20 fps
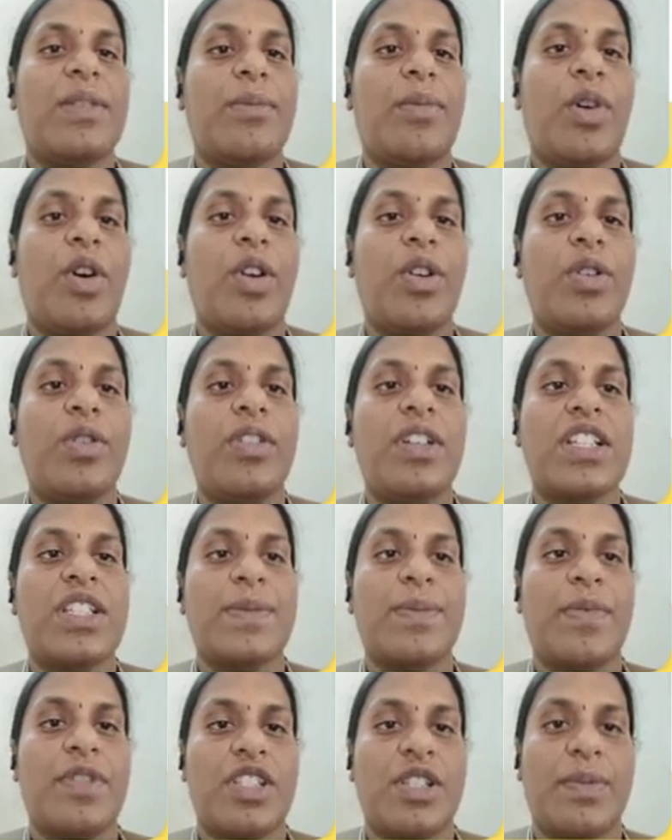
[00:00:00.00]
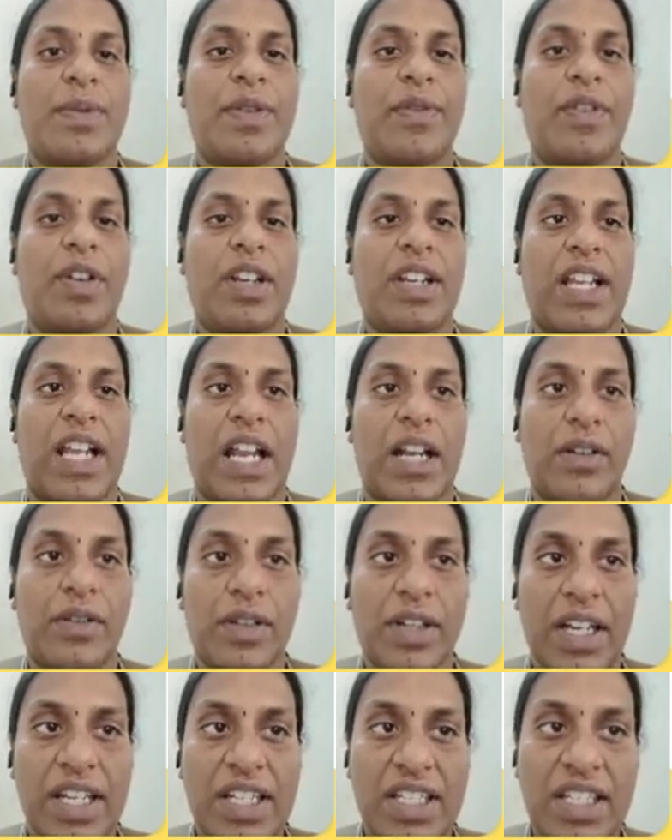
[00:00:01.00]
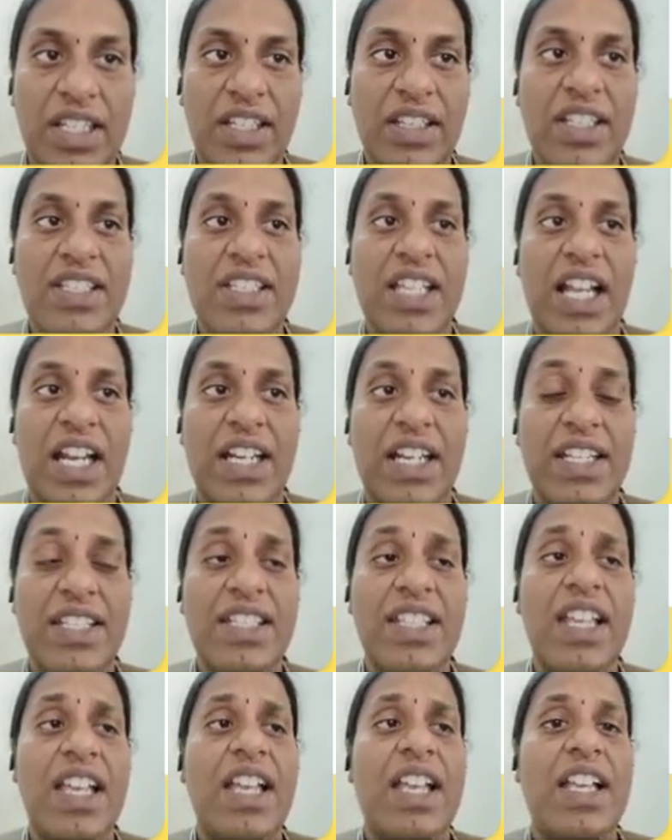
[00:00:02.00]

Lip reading: The module responsible for calculating the salaries